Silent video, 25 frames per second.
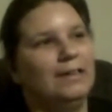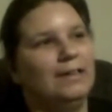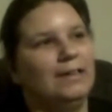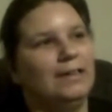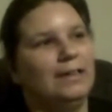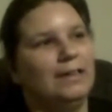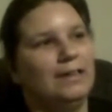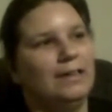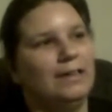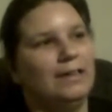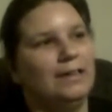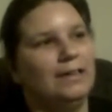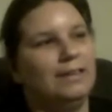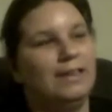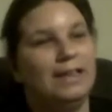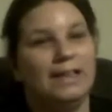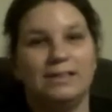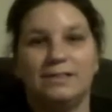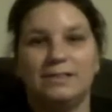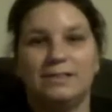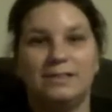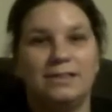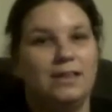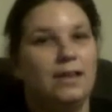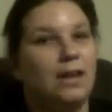
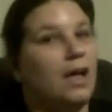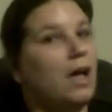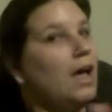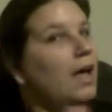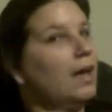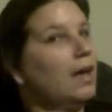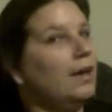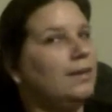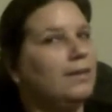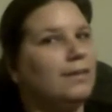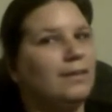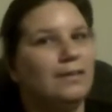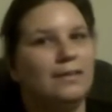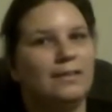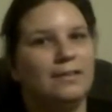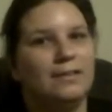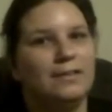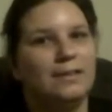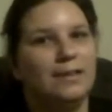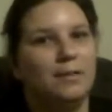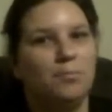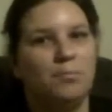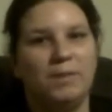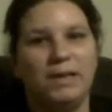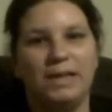That's not
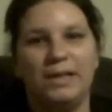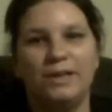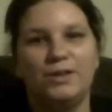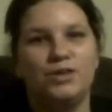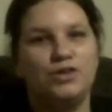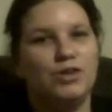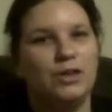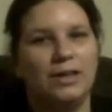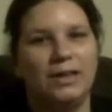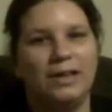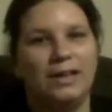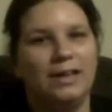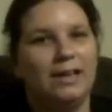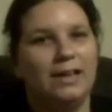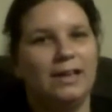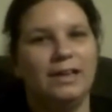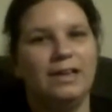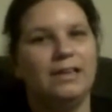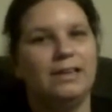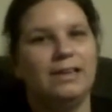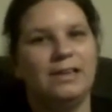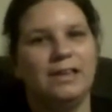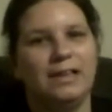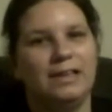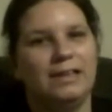diminishing
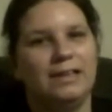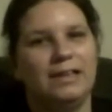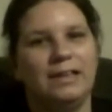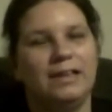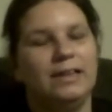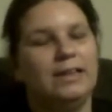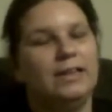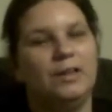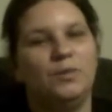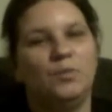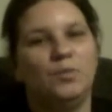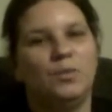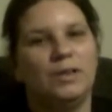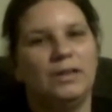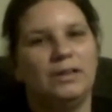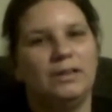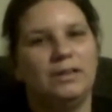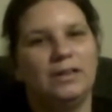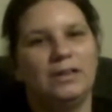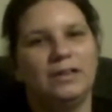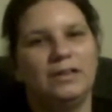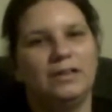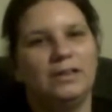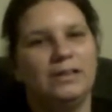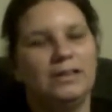anything that anyone
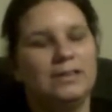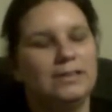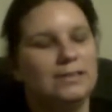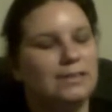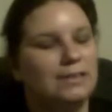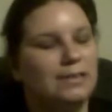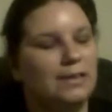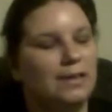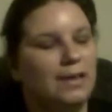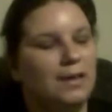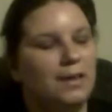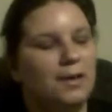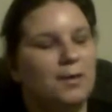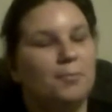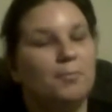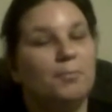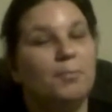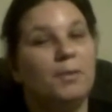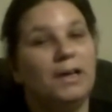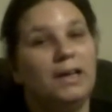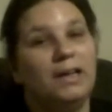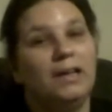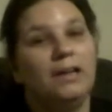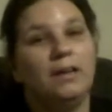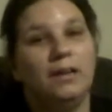does,
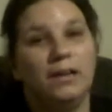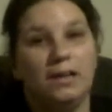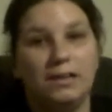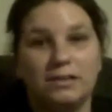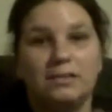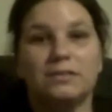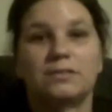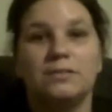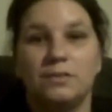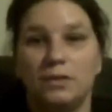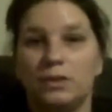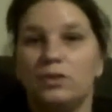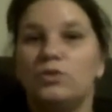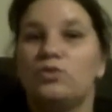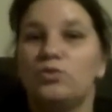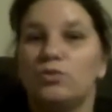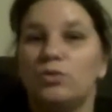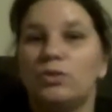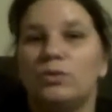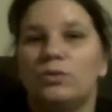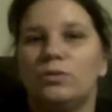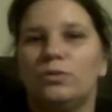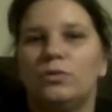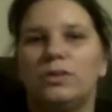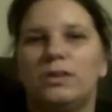but it's the truth.